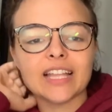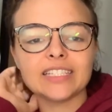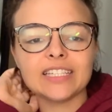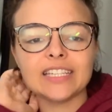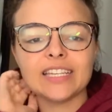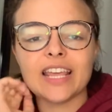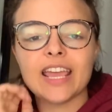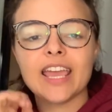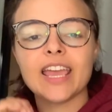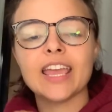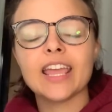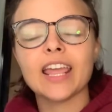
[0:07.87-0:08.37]

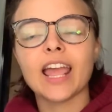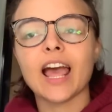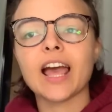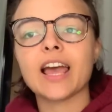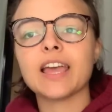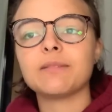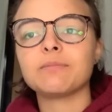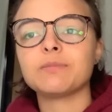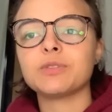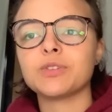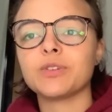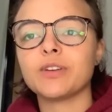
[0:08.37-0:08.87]
today
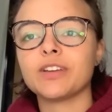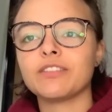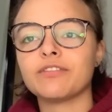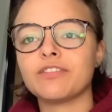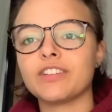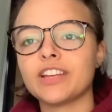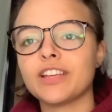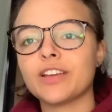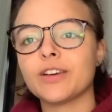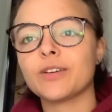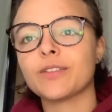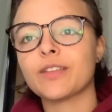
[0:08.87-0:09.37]
I'm doing a
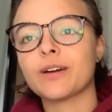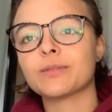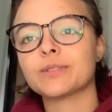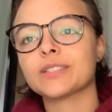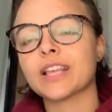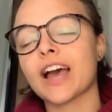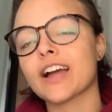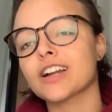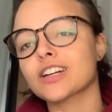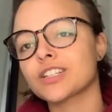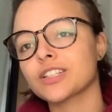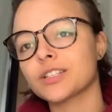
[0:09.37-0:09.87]
video that was
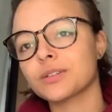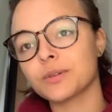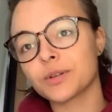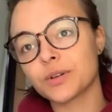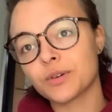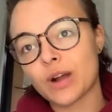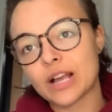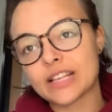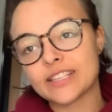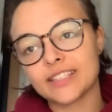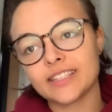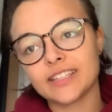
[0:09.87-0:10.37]
actually
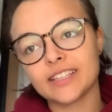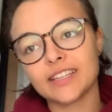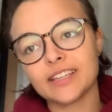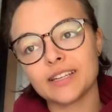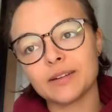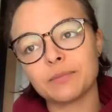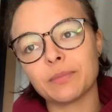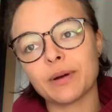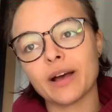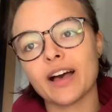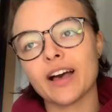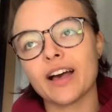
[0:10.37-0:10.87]

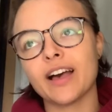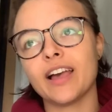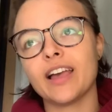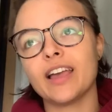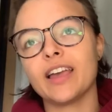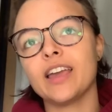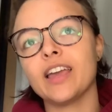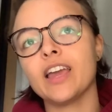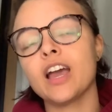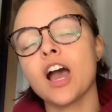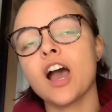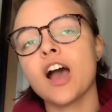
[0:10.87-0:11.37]
requested
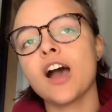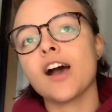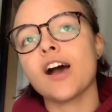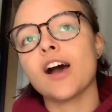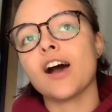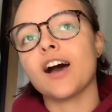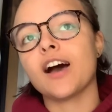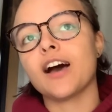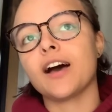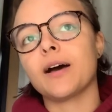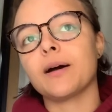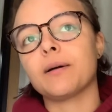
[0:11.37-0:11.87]
by
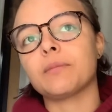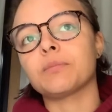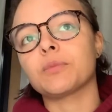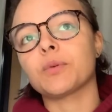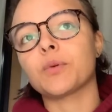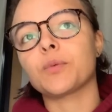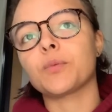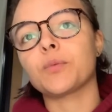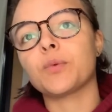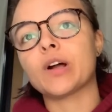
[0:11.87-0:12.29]
um,